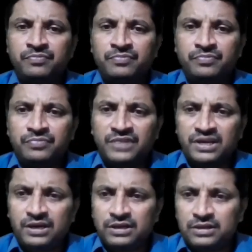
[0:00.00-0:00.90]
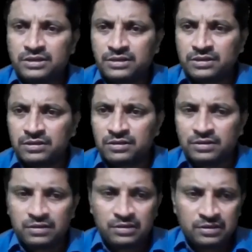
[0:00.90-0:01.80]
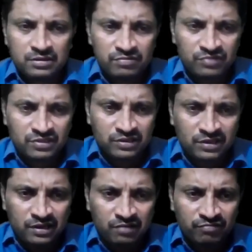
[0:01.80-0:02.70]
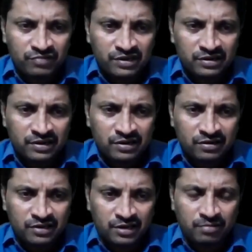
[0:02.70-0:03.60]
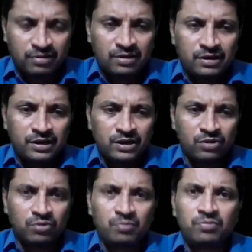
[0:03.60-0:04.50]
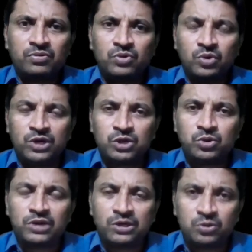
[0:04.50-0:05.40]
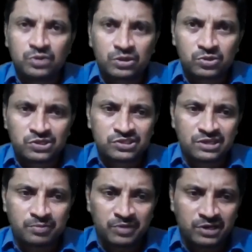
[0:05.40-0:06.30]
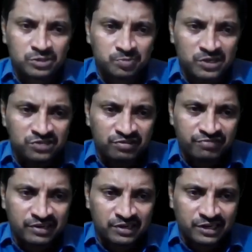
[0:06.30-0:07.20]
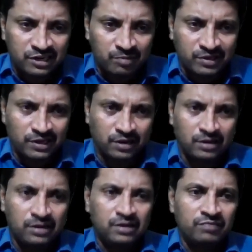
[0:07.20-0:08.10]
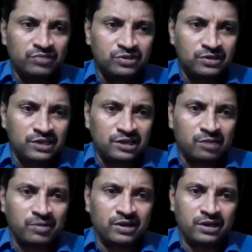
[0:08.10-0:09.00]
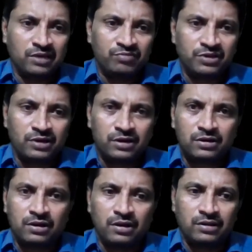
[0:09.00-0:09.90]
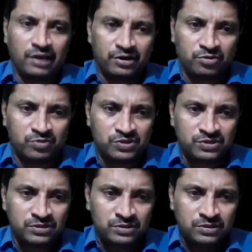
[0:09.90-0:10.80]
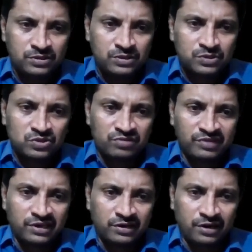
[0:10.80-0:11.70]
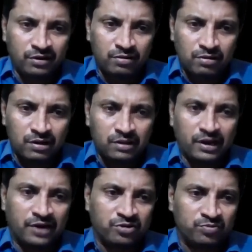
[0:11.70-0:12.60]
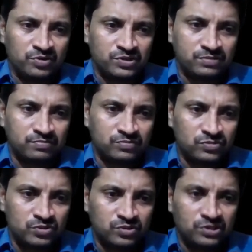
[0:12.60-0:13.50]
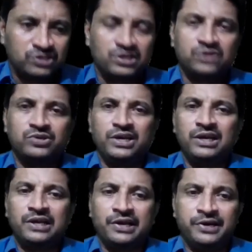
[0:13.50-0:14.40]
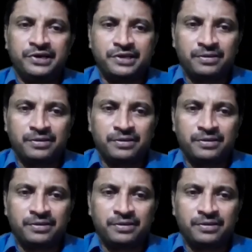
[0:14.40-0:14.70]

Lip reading: Then with E we can get A. Now no need to continue the question, sir, because please verify D comma A. With D comma A we got all the attributes. So we can get all the attributes. So this is also a candidate key.